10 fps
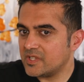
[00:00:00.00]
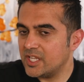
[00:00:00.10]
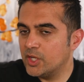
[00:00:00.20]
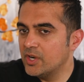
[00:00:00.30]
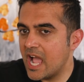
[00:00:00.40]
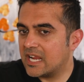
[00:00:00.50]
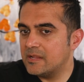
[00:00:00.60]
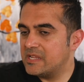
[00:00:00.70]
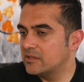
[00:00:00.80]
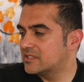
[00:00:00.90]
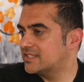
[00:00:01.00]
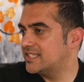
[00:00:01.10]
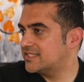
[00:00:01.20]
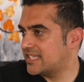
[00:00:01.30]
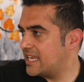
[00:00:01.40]
you're not going to be able to
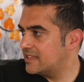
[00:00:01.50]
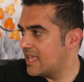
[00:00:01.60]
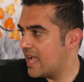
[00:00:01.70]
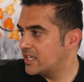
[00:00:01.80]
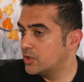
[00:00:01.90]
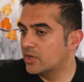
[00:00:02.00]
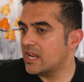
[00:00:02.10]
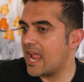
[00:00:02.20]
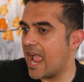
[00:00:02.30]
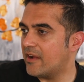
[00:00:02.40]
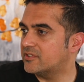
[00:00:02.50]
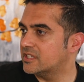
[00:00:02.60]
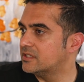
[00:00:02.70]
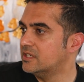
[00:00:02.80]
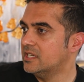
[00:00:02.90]
sustain that. You're going to have
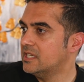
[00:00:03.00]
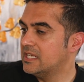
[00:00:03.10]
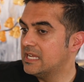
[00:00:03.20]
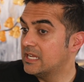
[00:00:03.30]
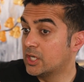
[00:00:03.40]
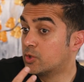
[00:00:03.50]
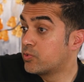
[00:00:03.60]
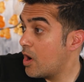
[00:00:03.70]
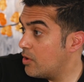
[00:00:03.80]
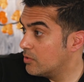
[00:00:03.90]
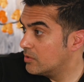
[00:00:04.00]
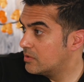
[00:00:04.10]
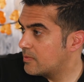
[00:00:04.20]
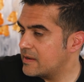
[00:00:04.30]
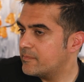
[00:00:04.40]
to grow,
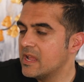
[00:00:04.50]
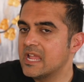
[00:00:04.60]
right?